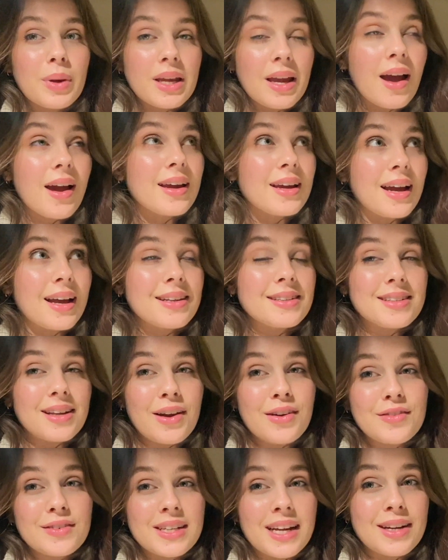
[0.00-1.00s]
yeah, I guess
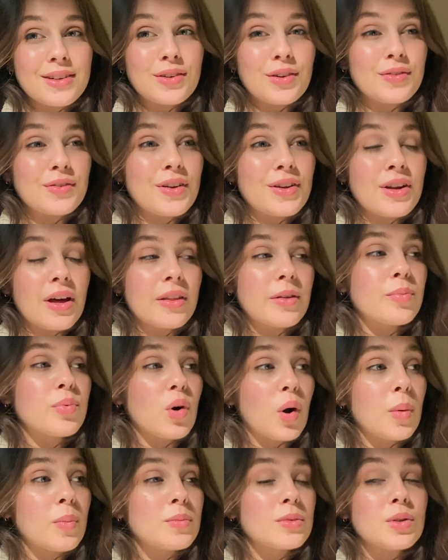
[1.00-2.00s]
I've ticked off another
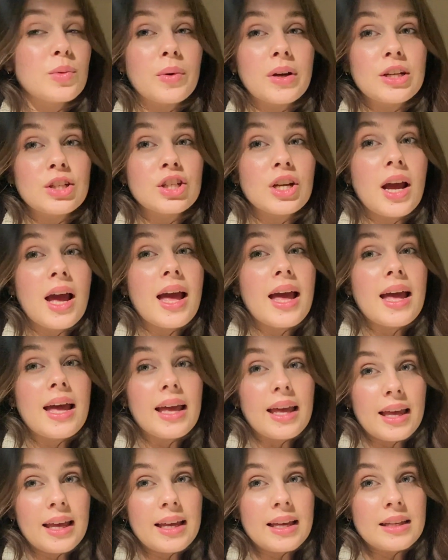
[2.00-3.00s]
prompt, which
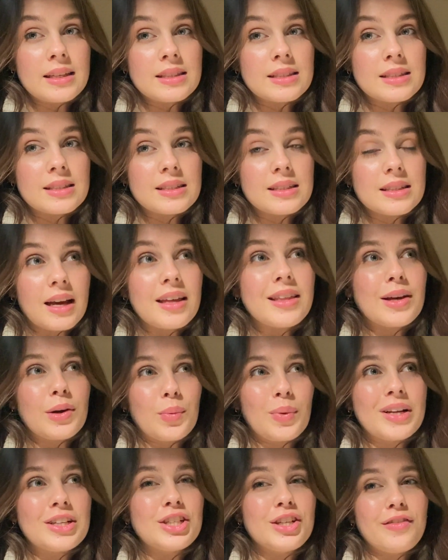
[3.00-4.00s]
is, I think,
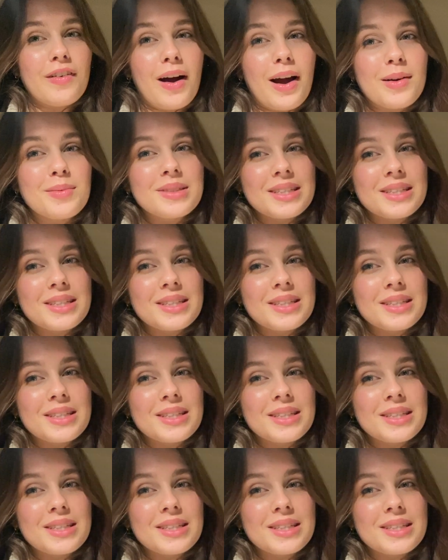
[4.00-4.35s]
witchy vibes